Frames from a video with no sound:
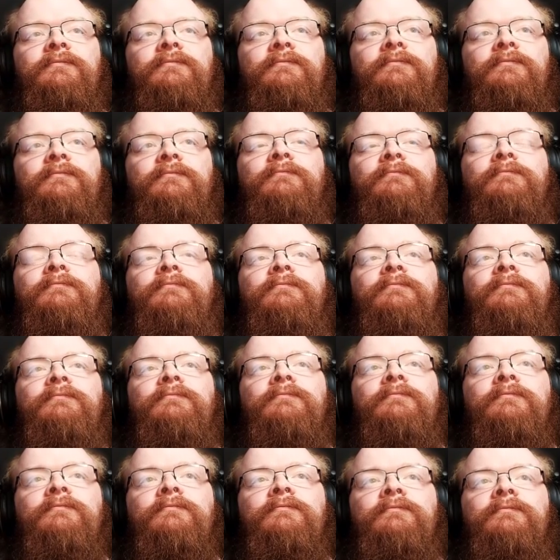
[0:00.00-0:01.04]

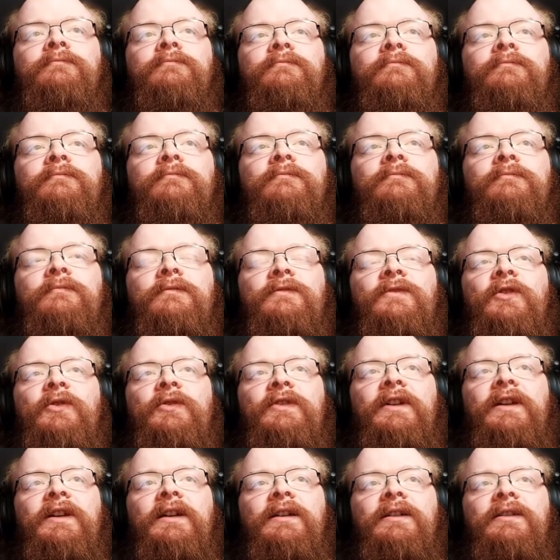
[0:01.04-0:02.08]
So it looks
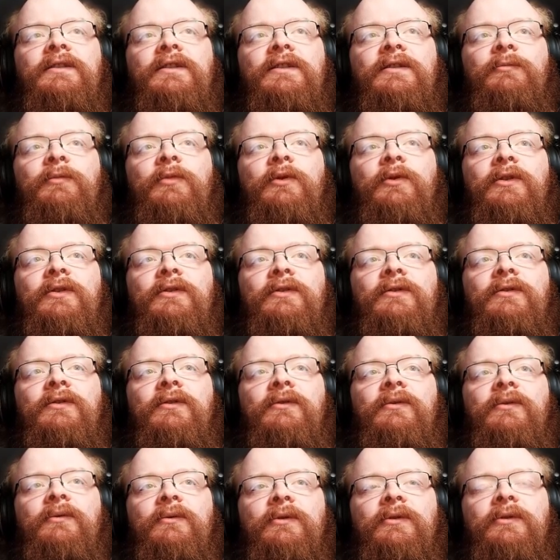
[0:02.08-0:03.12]
like I can just push
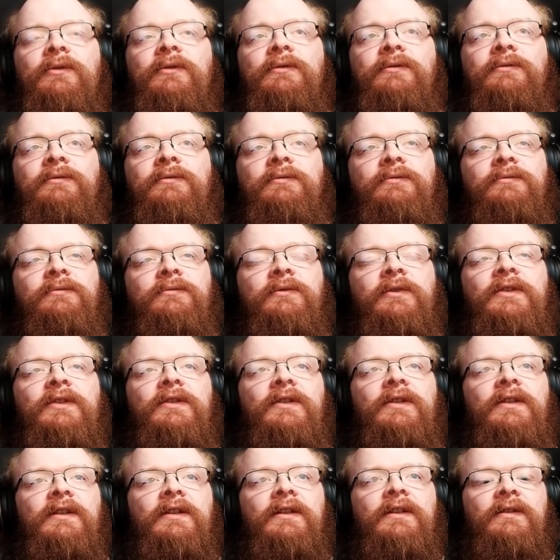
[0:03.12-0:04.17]
through, which
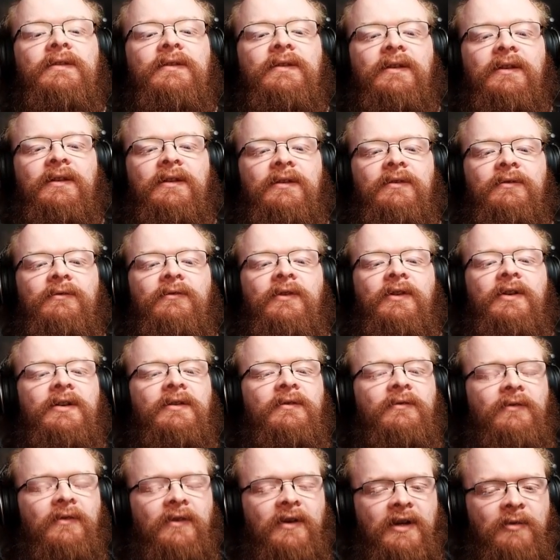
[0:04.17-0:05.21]
is very,
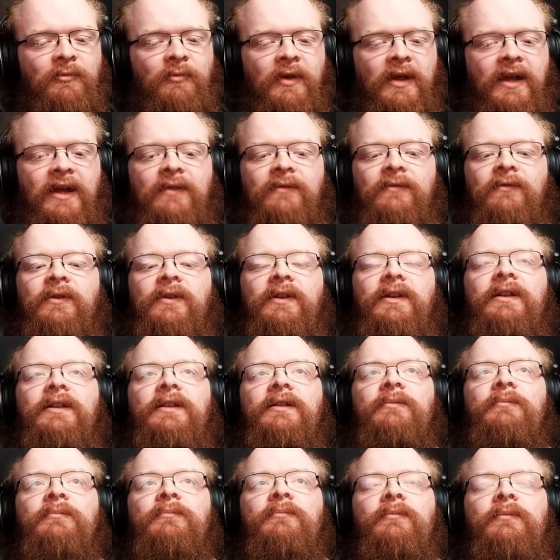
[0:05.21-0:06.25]
very bad for
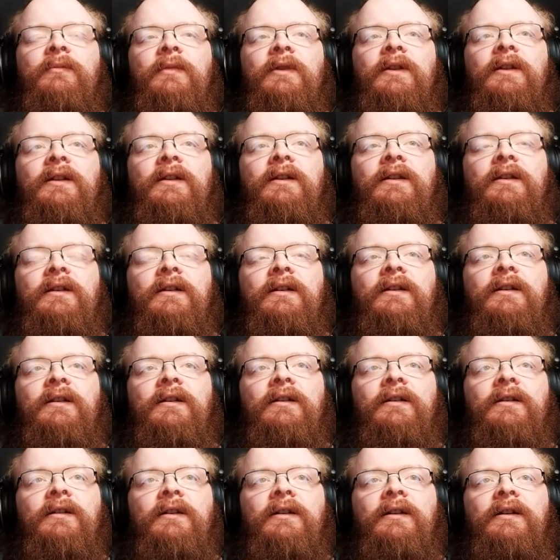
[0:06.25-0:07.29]
him.
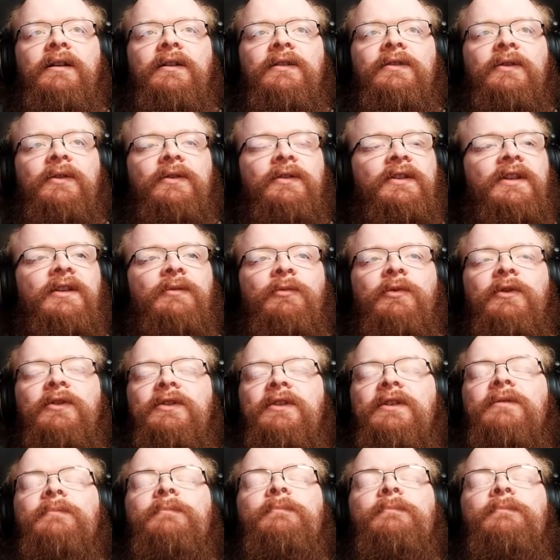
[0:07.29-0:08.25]
So I'll just keep pushing.